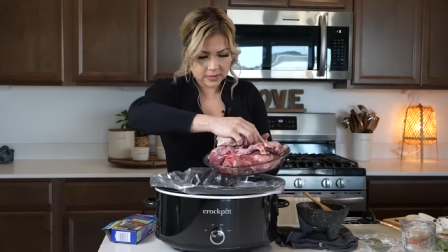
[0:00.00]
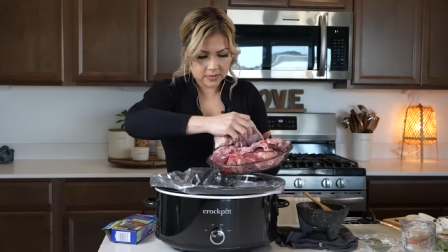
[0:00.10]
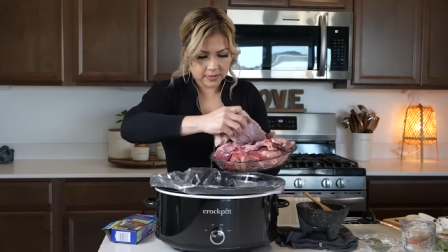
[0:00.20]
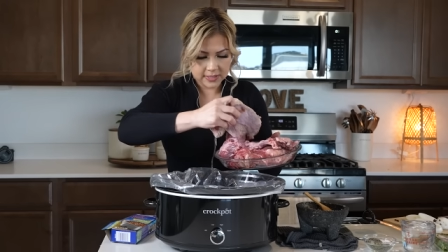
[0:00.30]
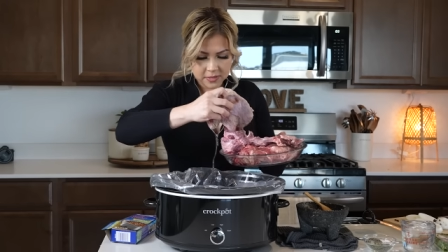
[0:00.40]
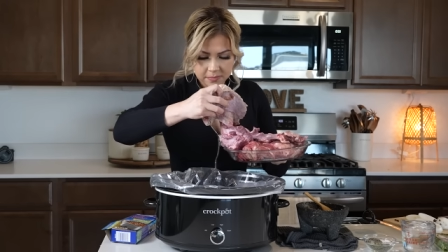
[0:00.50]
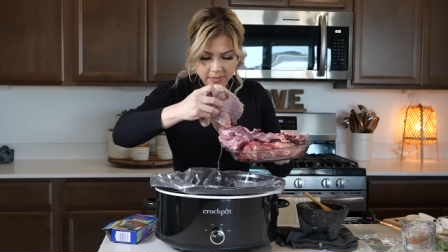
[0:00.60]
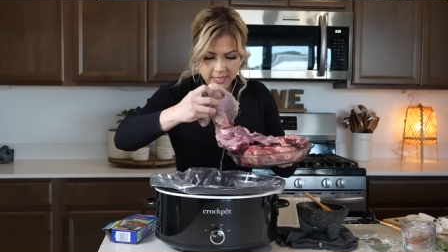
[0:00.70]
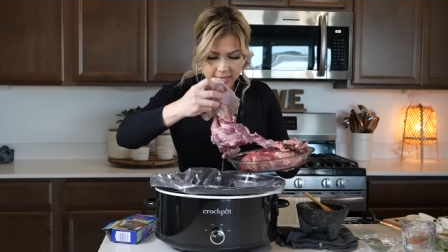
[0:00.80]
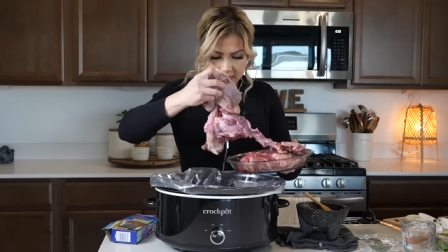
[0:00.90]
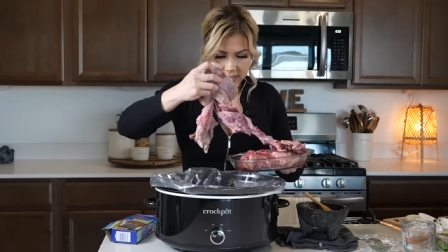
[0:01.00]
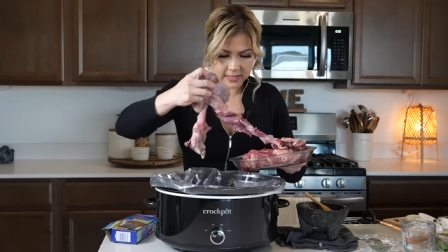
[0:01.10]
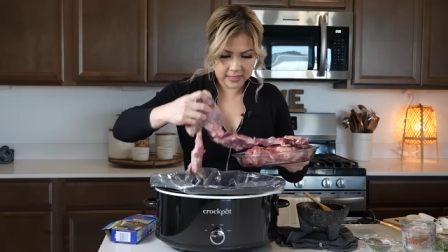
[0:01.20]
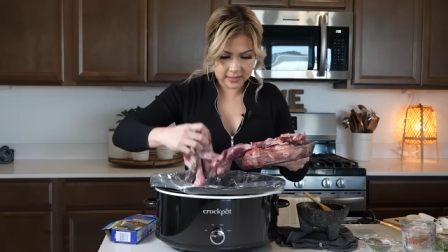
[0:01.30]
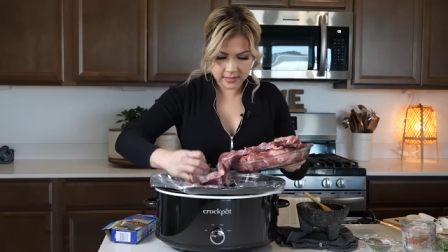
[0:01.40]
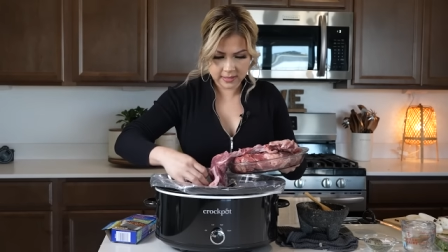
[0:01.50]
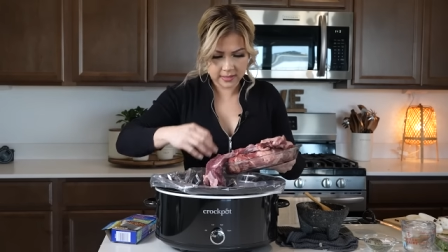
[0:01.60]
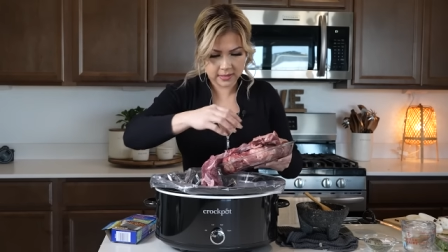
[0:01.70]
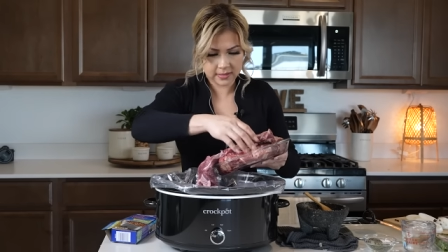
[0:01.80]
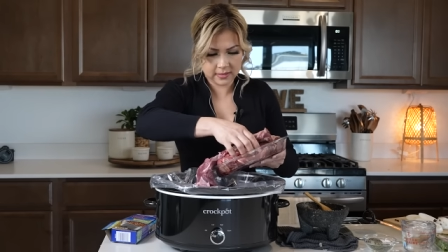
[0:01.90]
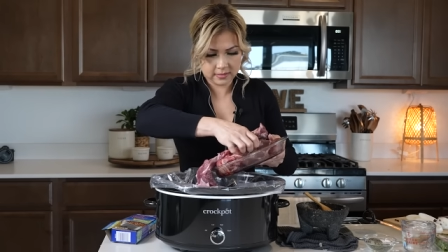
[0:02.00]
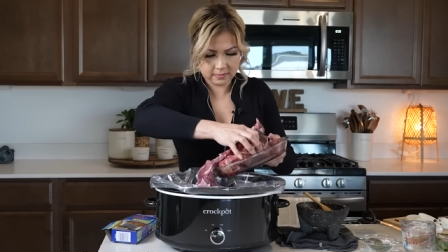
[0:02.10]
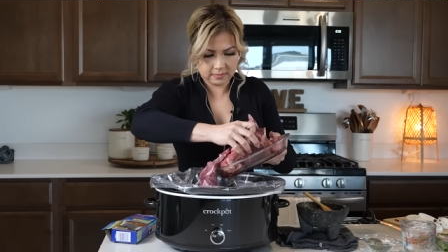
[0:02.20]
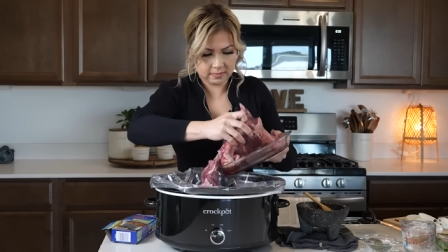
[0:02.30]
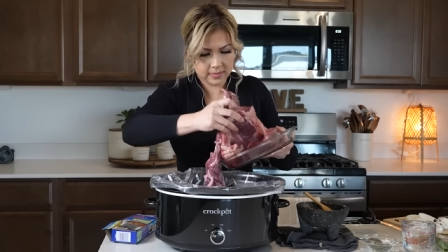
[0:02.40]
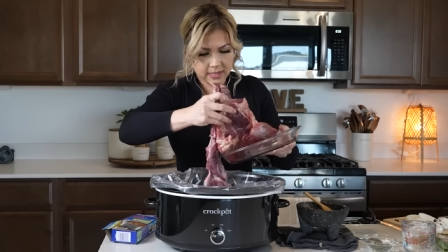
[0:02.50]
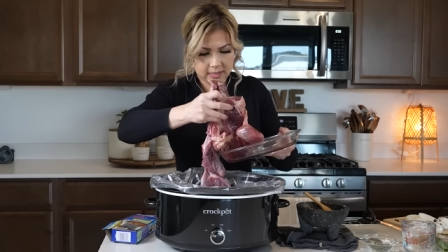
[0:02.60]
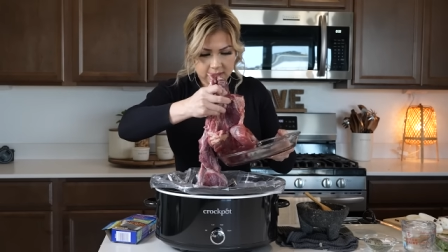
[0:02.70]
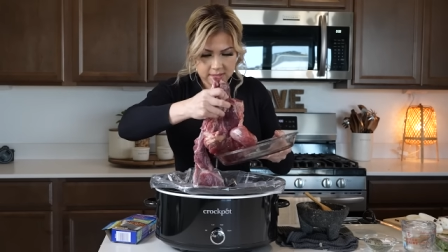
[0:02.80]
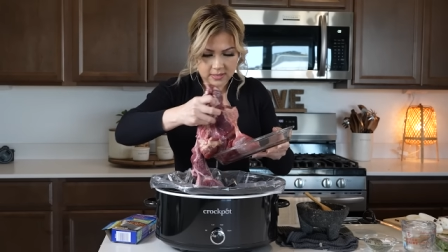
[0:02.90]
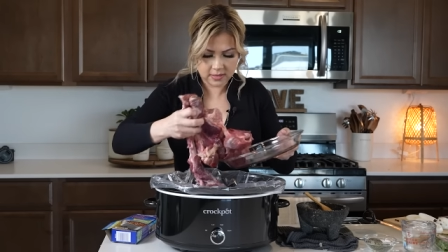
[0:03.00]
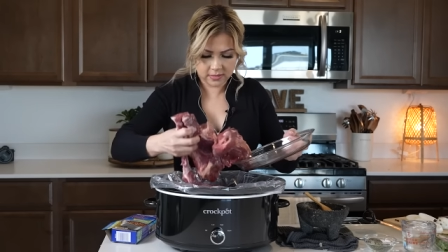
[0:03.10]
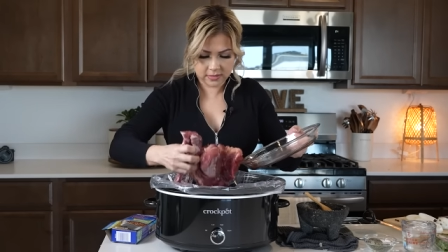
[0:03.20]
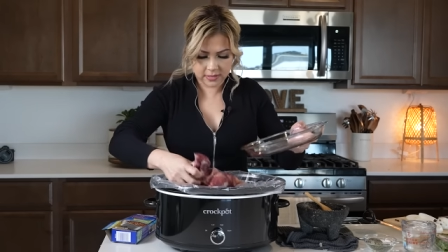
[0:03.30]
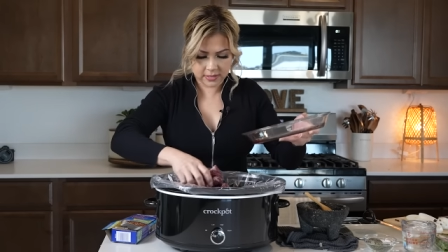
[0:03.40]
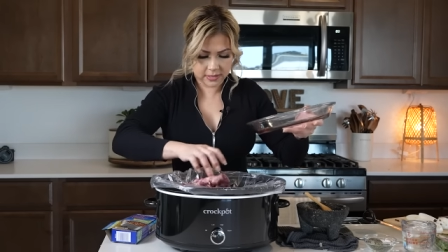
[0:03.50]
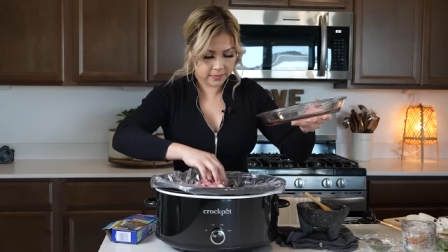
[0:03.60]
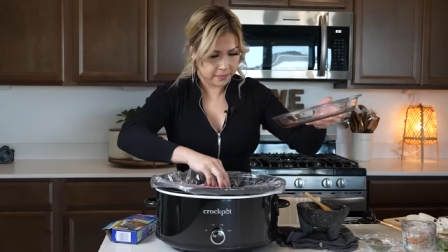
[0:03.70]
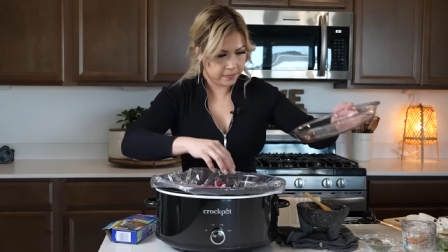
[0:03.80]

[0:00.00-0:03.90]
going to put it in my slow cooker.